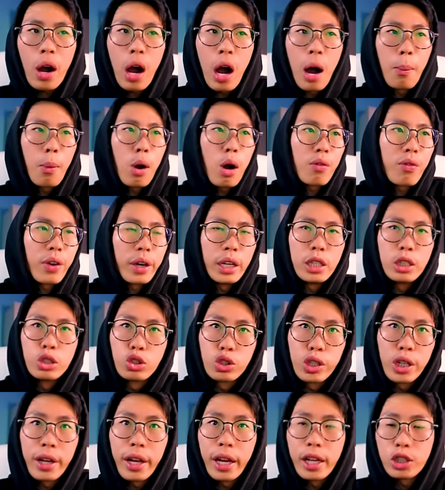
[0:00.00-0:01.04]
I'm more of an
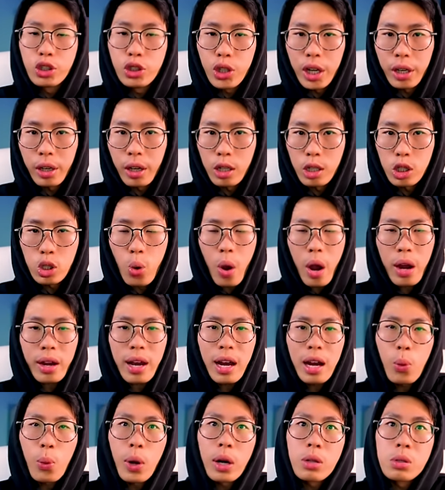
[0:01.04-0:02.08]
intraday trader, so I
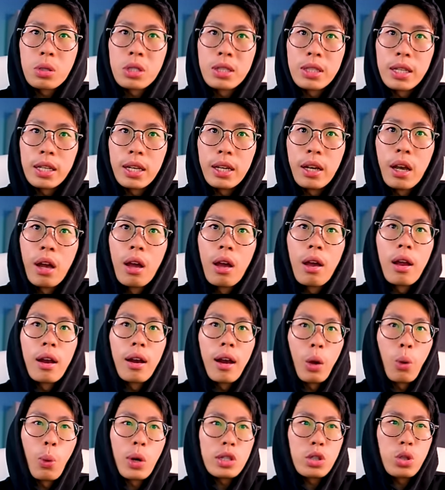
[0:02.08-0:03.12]
kind of want to see
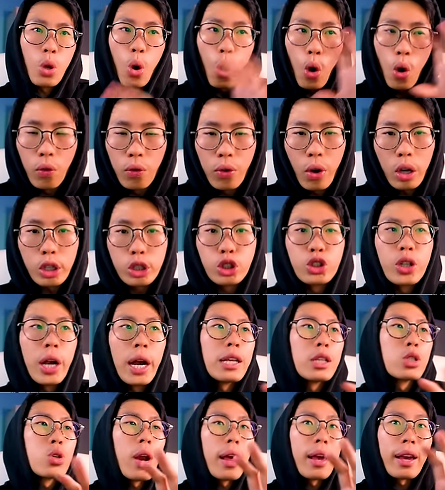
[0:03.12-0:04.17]
like what's the overall
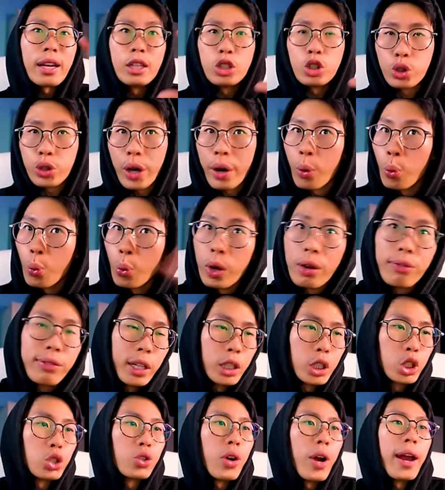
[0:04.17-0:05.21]
trend so that I can trade with the
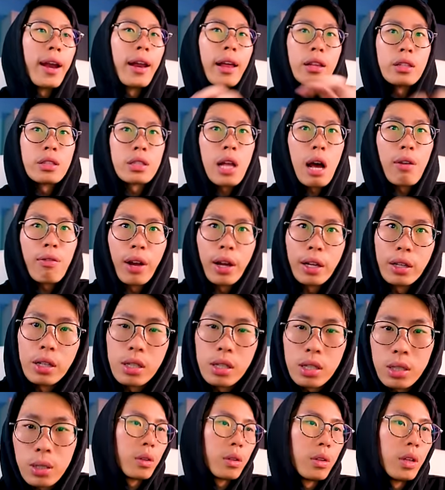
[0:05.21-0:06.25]
trend and stuff like
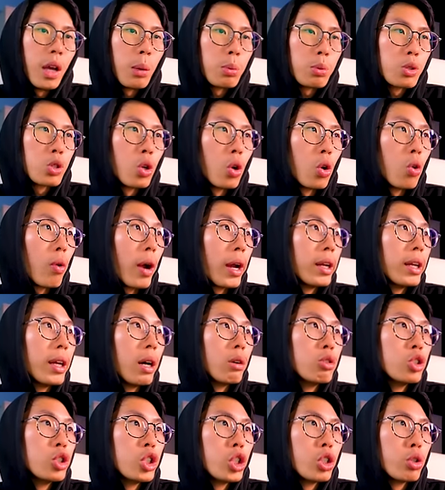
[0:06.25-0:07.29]
this. Yup, so right
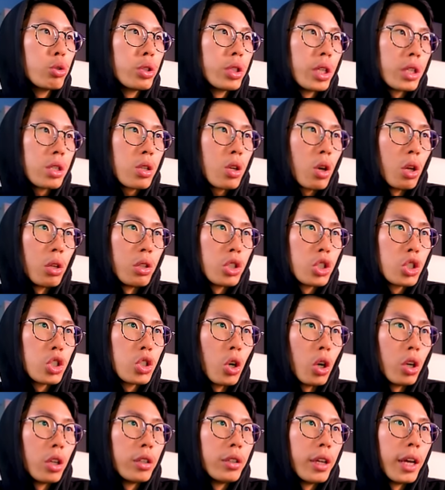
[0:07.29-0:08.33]
now GU is just
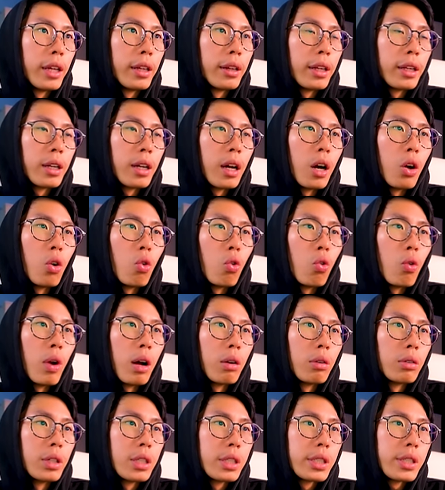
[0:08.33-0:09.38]
consolidating
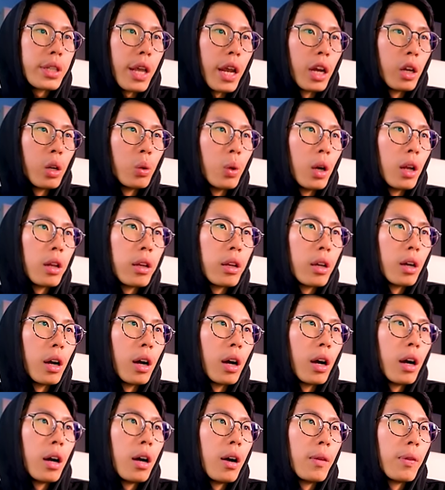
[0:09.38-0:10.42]
around this area
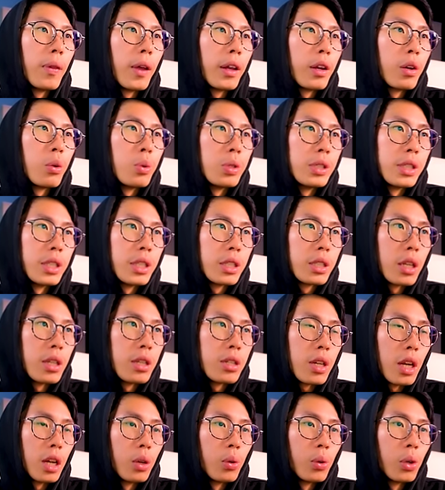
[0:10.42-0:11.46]
here, another
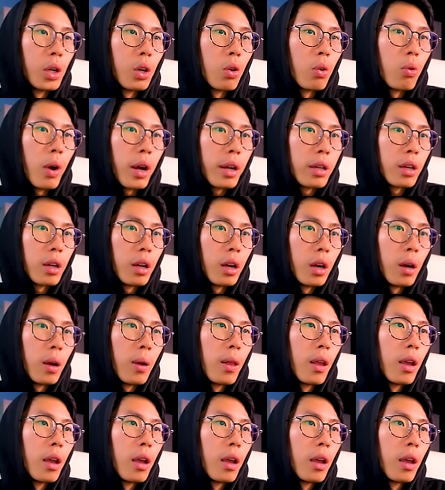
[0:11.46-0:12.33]
resistance area right here.